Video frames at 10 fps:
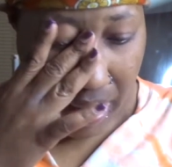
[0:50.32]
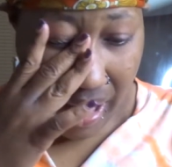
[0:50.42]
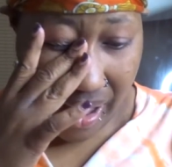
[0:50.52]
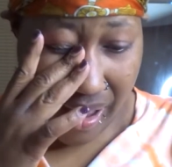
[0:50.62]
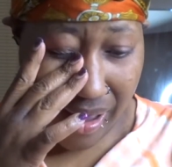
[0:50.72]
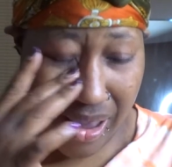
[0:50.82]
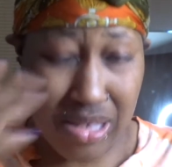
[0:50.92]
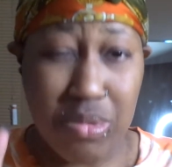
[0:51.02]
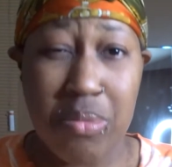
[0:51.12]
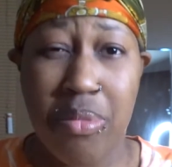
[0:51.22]
eye has
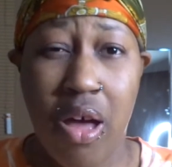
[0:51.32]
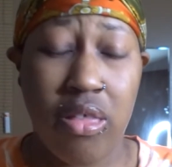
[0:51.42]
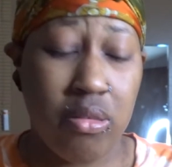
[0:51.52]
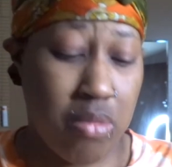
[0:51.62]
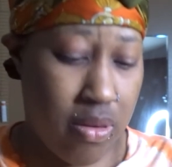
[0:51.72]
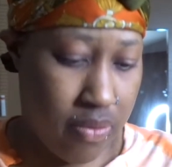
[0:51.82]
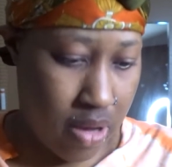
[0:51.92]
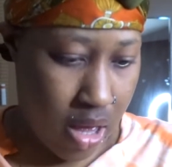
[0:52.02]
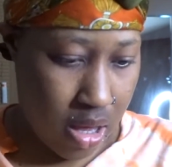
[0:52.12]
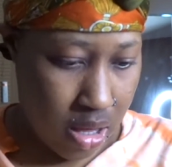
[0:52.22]
been bothering me for
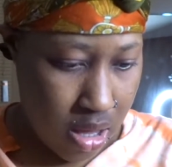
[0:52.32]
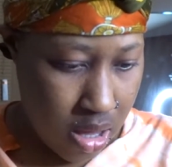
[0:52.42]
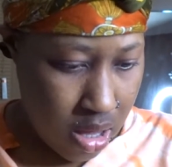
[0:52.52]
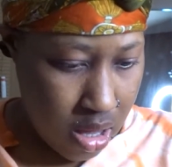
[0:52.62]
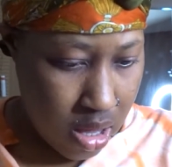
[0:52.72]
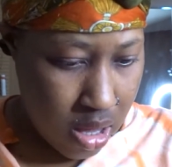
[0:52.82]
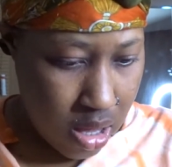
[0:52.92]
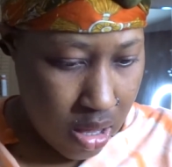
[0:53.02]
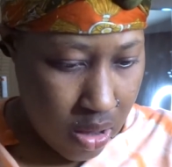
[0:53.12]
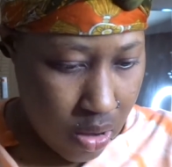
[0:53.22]
like
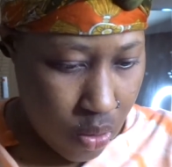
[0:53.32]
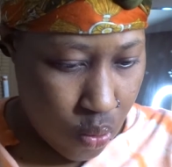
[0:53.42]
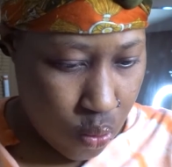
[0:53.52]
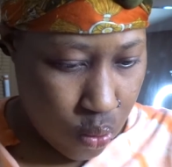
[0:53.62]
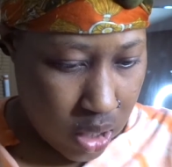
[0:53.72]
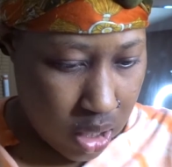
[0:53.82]
a week.